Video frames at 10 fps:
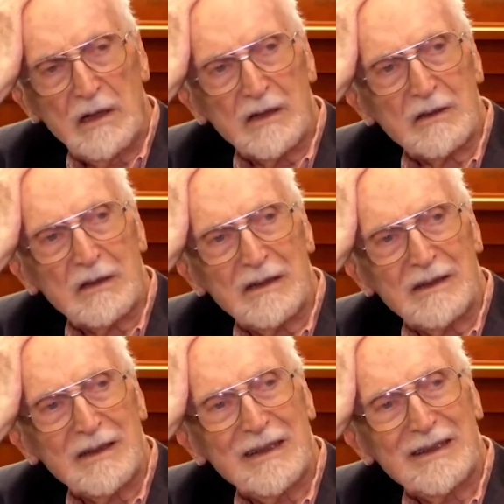
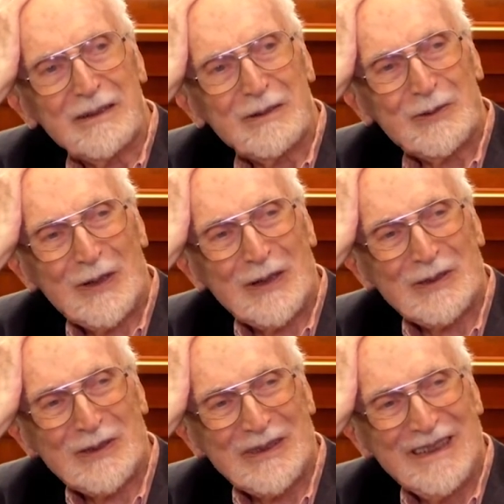the, the
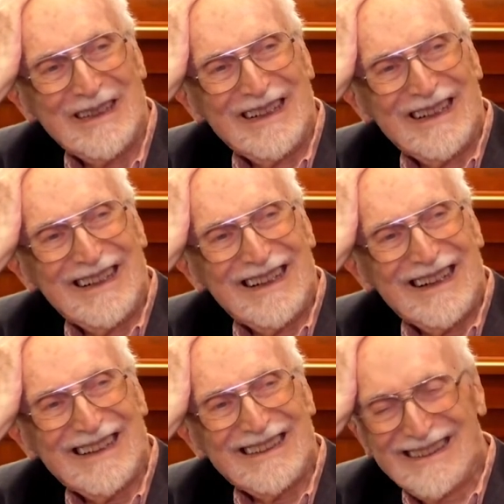construction,
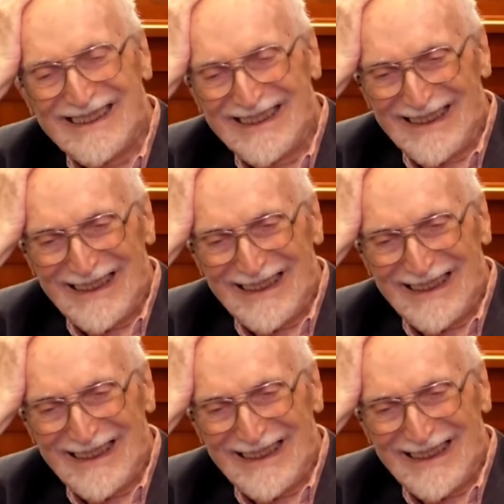and